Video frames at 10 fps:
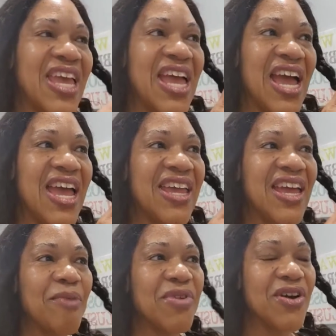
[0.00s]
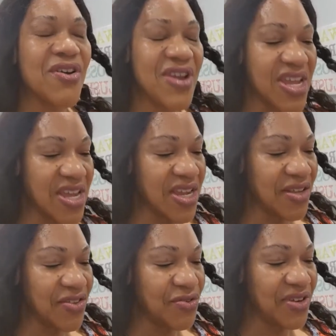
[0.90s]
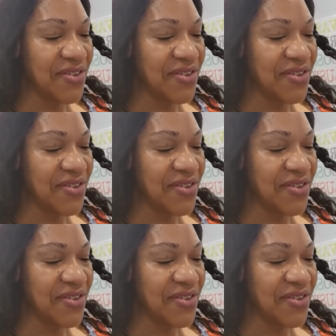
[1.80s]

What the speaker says: I'm going to an